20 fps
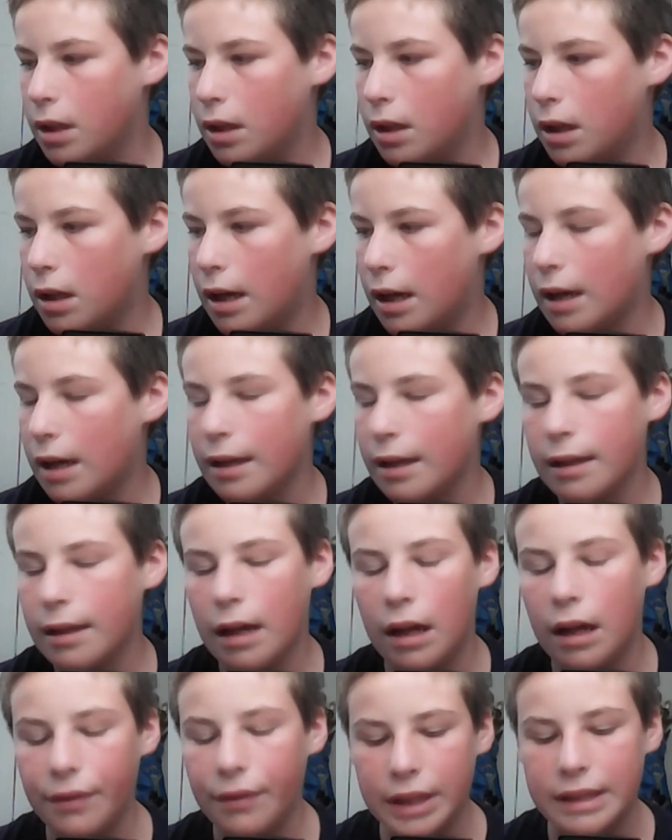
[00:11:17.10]

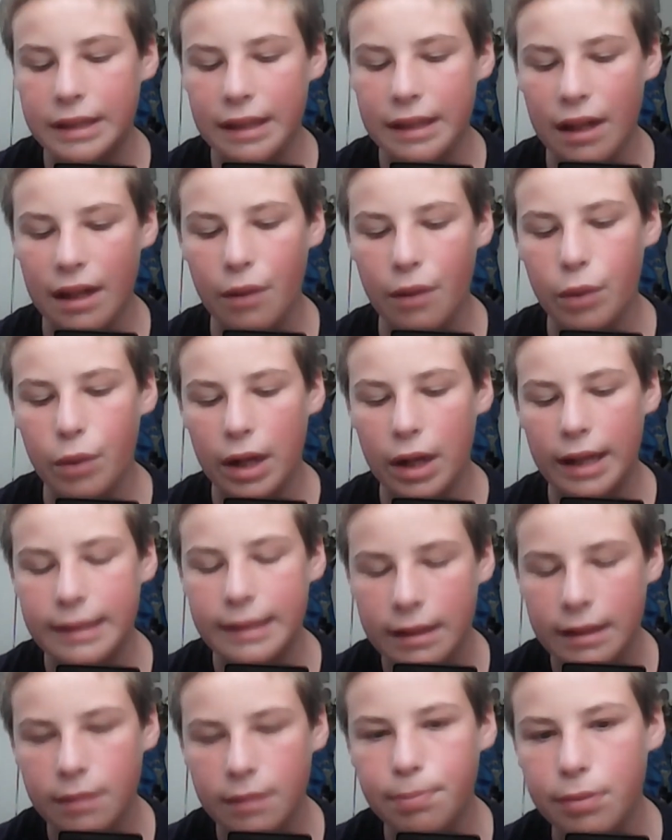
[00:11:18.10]
Obviously, what I
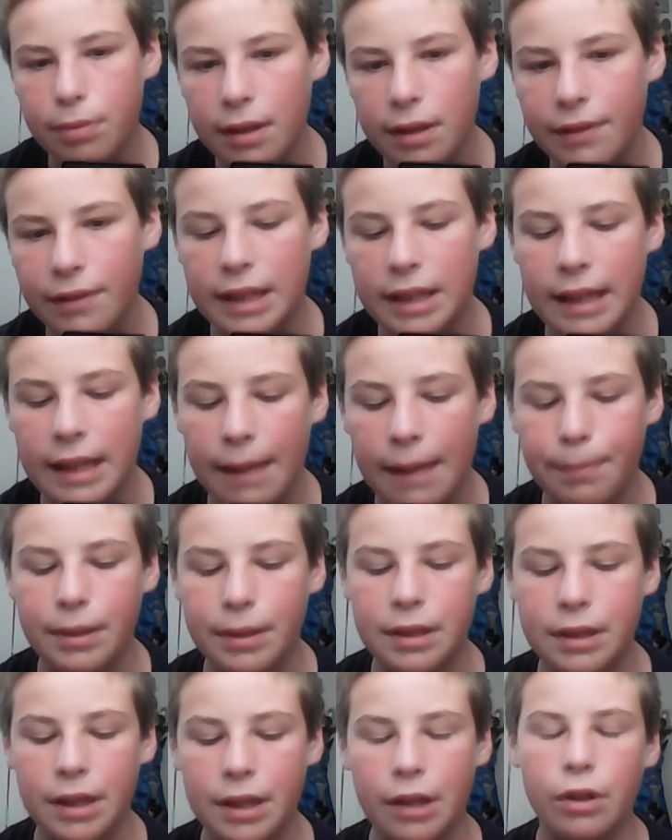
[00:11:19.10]
said in the previous
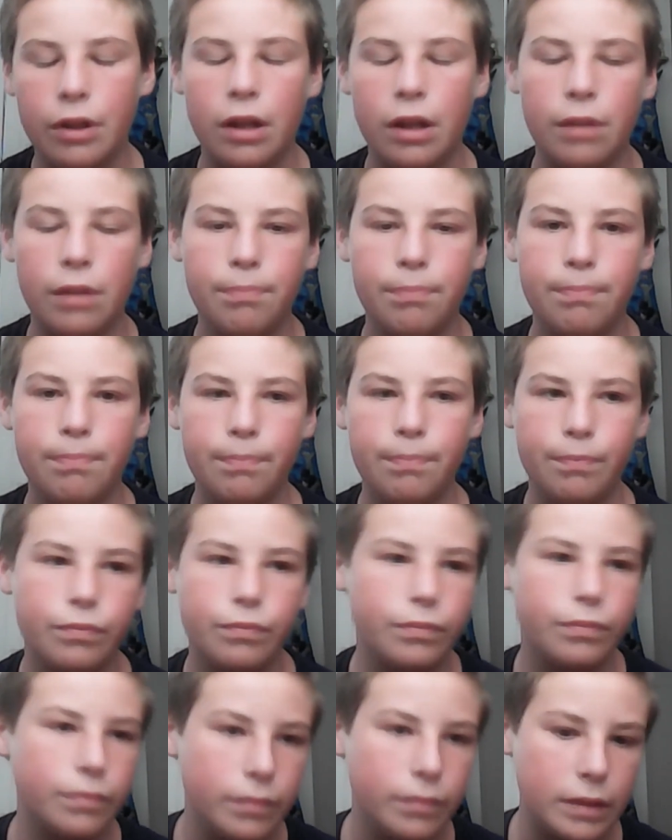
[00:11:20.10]
episode, or
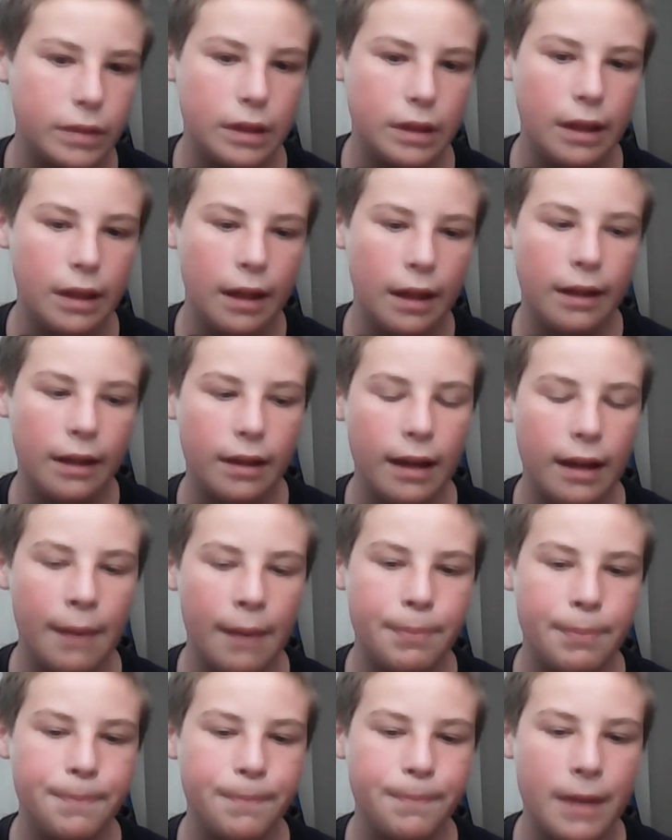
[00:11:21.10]

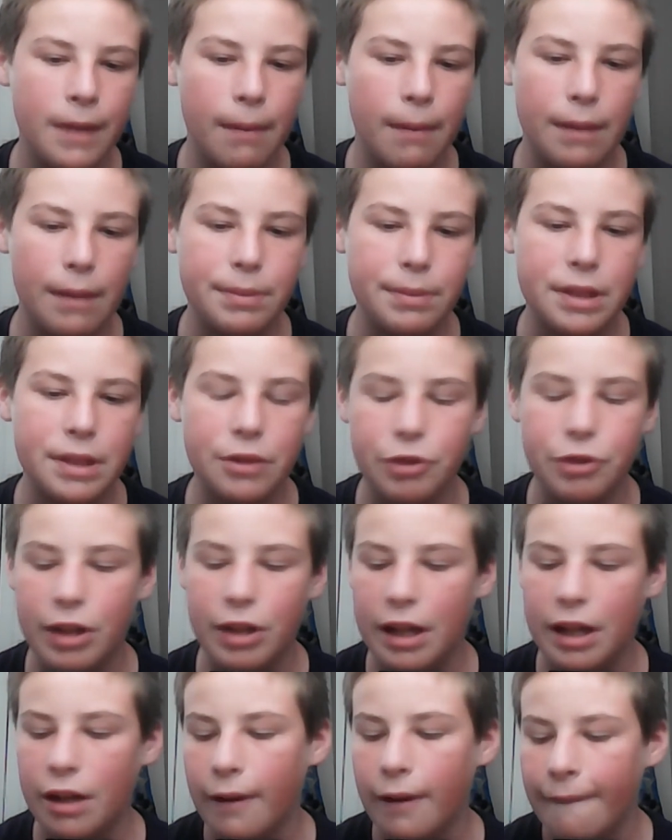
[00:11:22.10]
a couple episodes
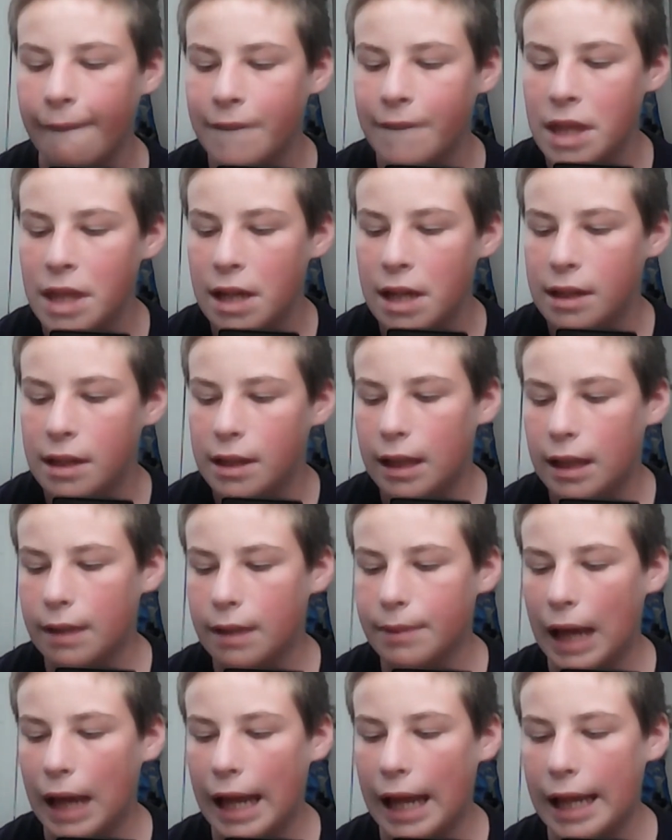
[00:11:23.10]
ago,
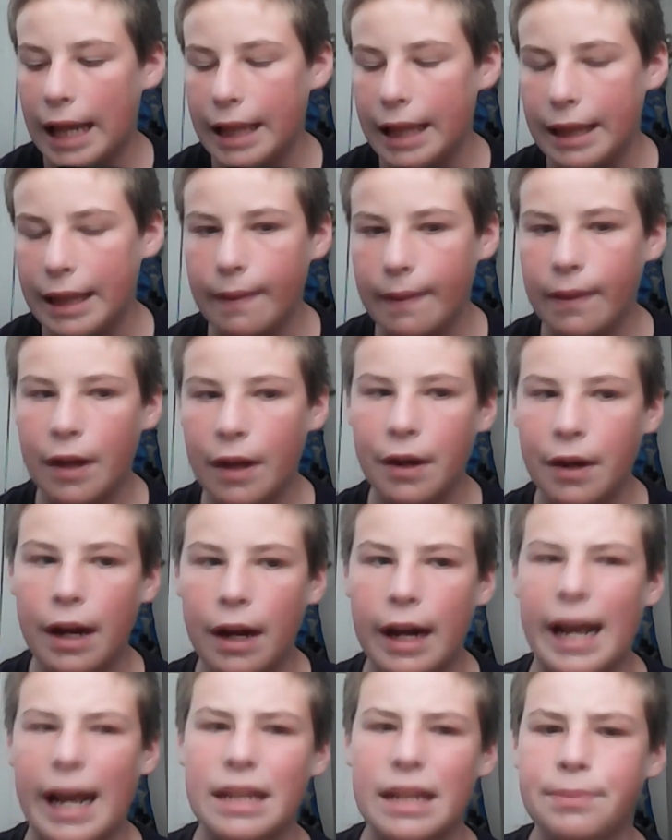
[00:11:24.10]
that they're
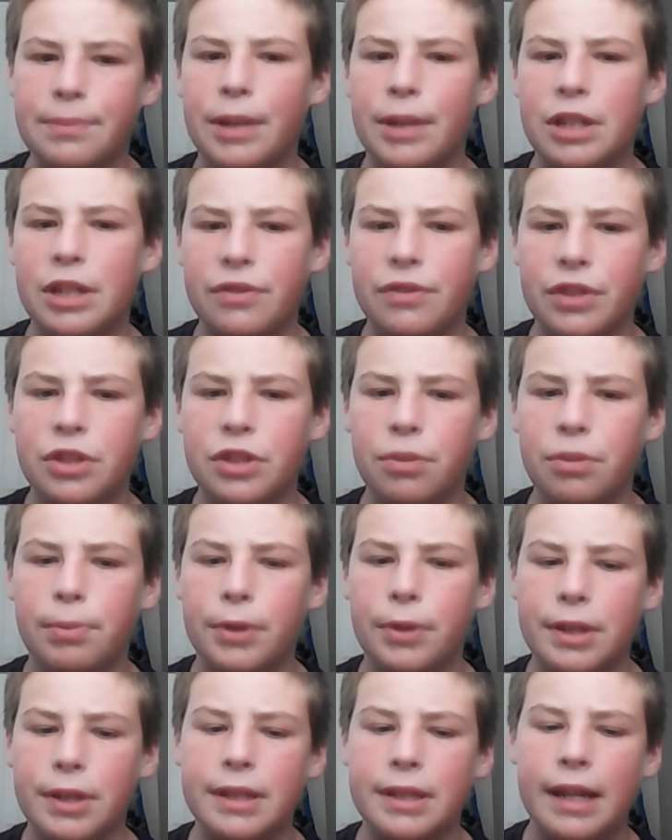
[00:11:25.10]
not as much of a Super
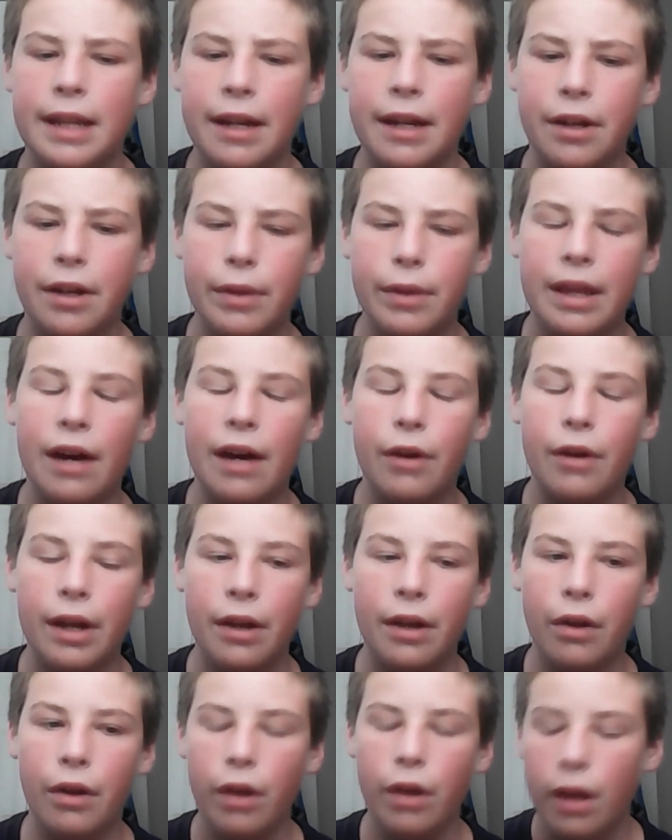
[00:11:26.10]
Bowl contender without
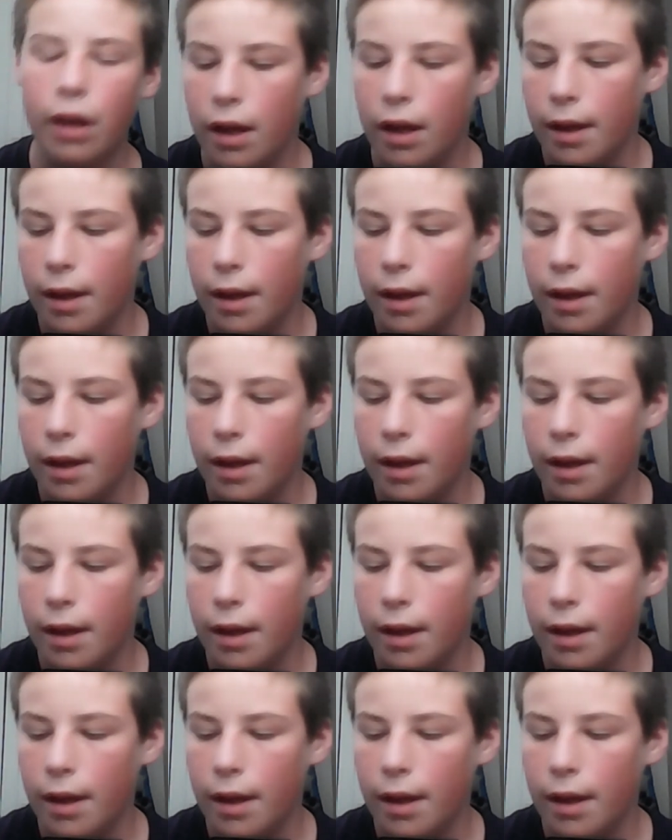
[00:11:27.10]
Hill.